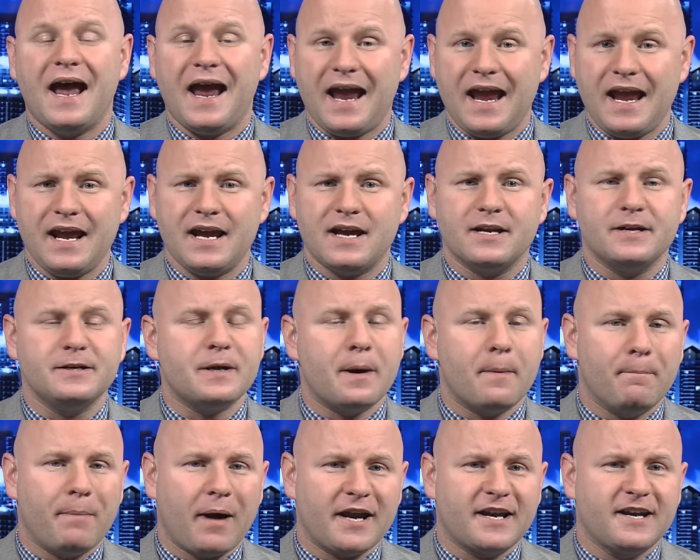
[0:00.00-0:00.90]
and
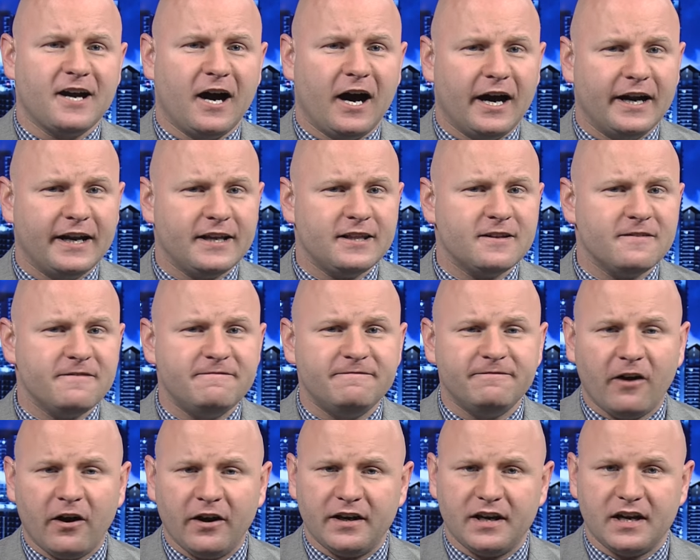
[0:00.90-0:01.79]
by cutting the
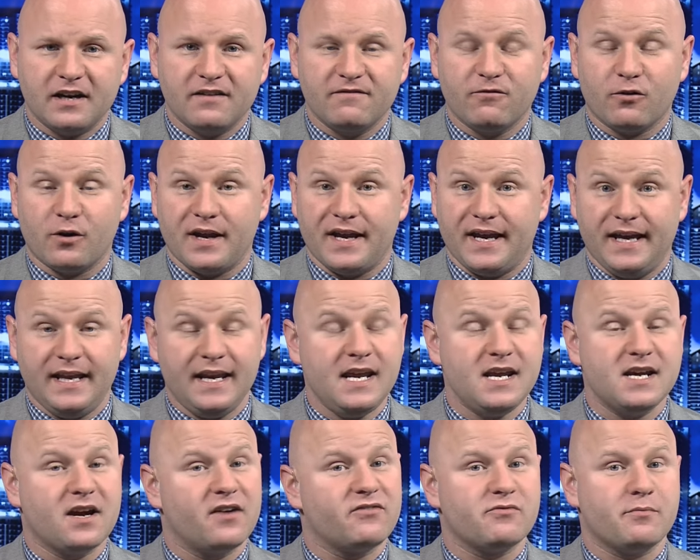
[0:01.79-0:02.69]
funding for
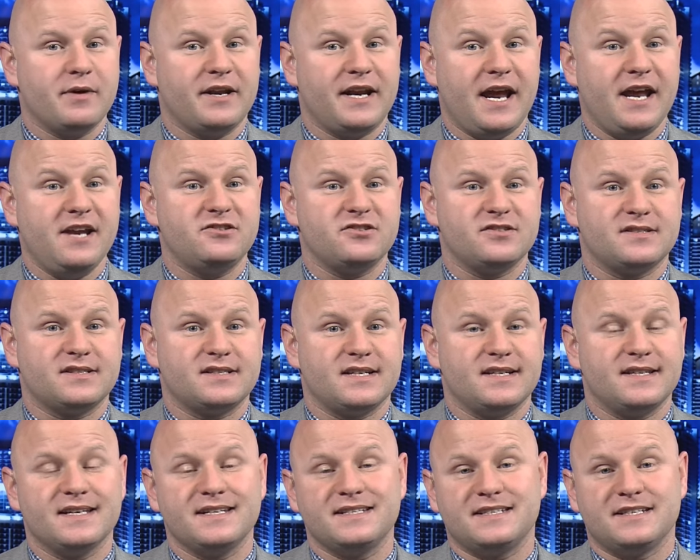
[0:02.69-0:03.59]
any government
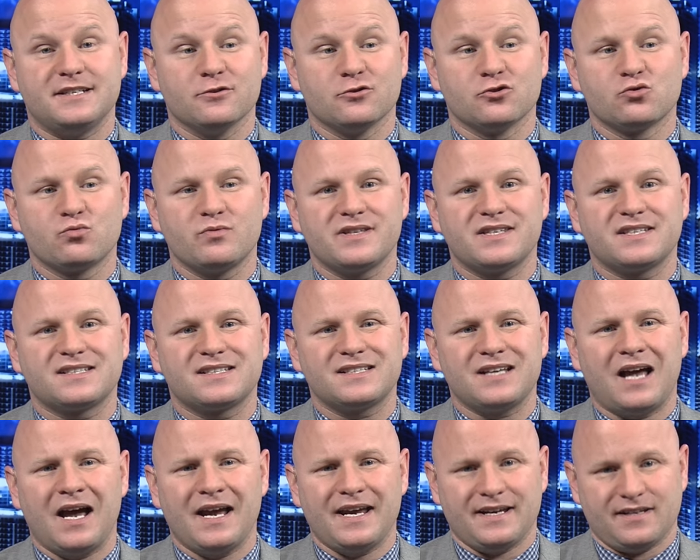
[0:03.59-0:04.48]
agency that deals with
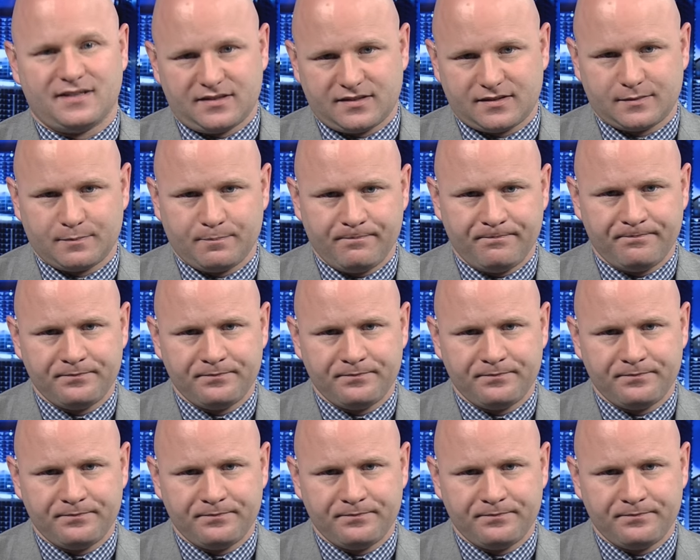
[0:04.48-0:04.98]
science.